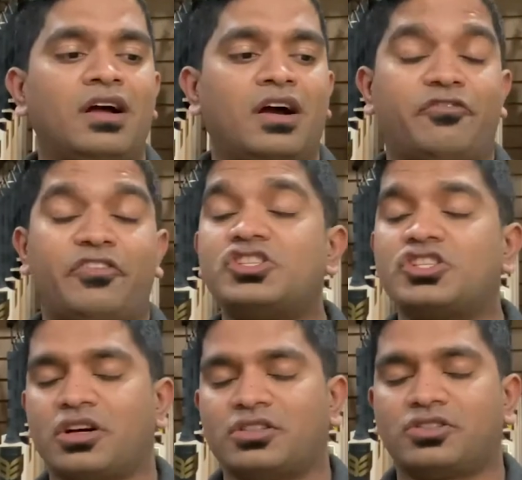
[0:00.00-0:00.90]

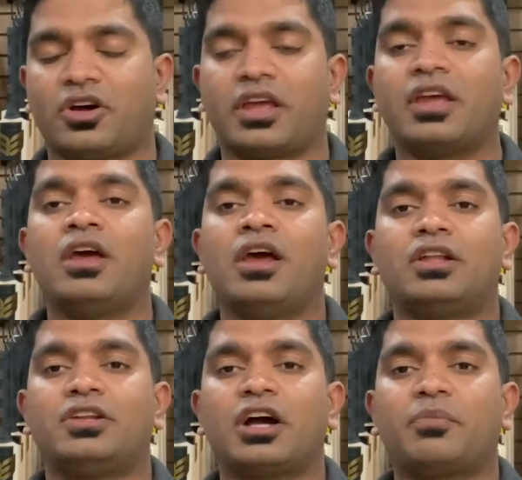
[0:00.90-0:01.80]
feature. The
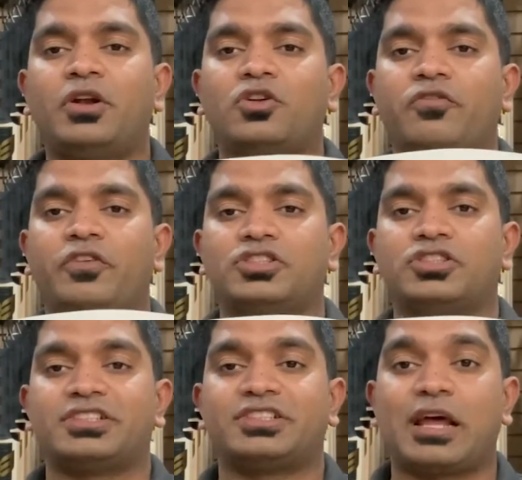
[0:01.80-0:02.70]
duck-bill toe feature
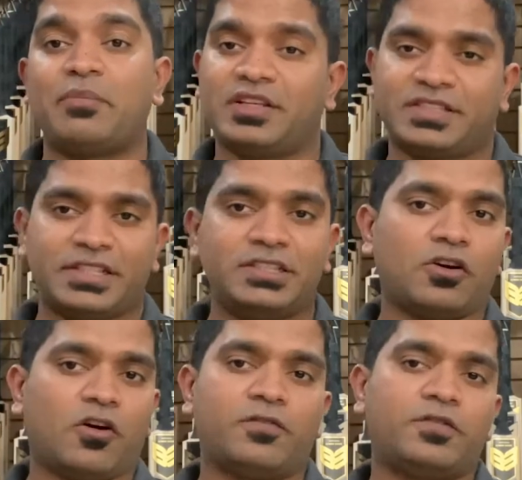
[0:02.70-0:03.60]
is reminiscent
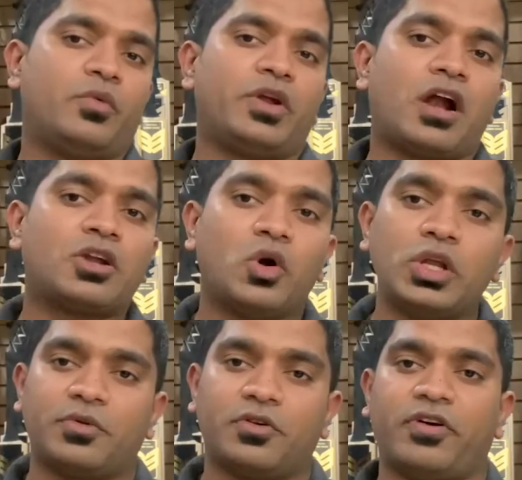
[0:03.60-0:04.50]
of the Virat Kohli
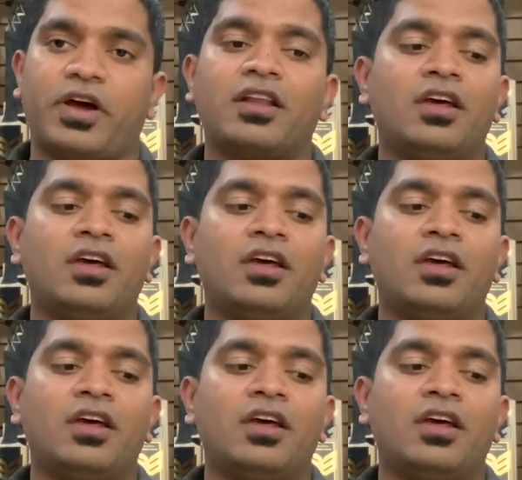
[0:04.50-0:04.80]
profile.